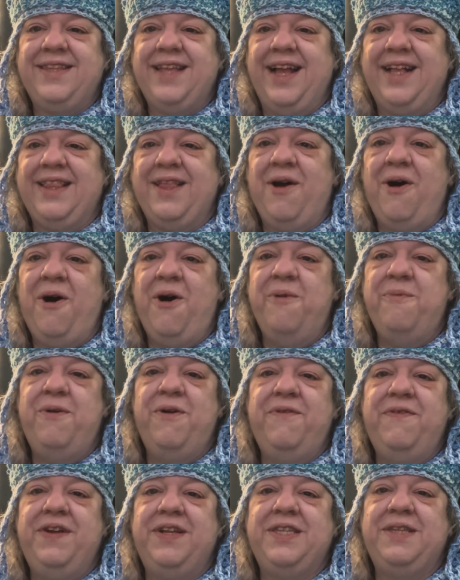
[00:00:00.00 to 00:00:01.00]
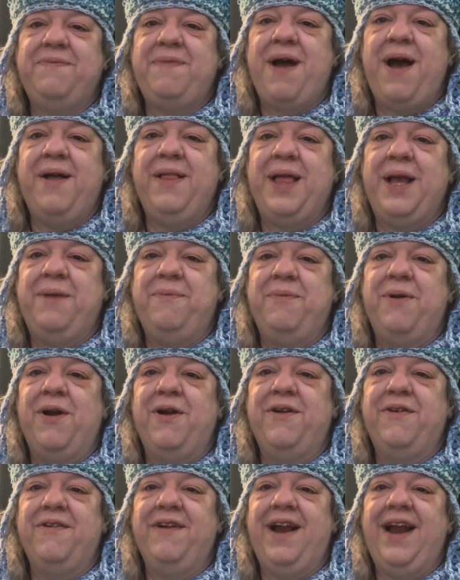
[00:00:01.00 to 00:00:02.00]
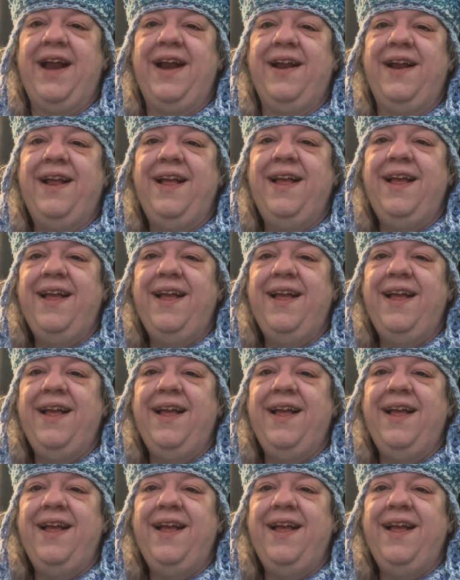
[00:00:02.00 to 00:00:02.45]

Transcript: like, the whole movie's about, like, murdering